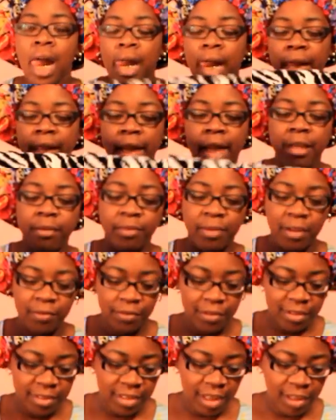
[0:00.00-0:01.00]
I got when I
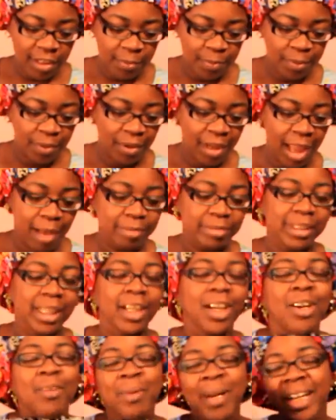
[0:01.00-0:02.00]
first saw this pillow, I was like,
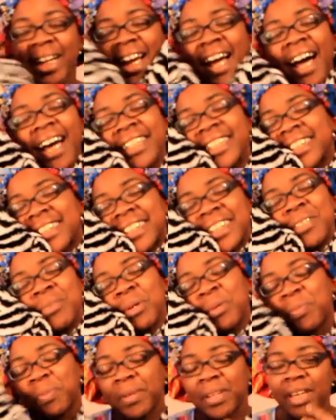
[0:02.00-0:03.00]
oh my god, a
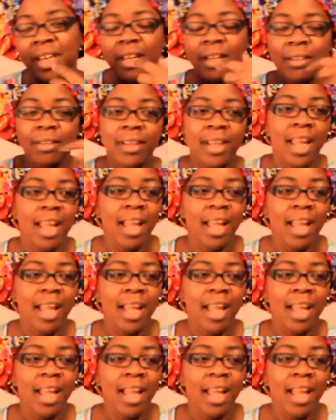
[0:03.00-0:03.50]
zebra pillow.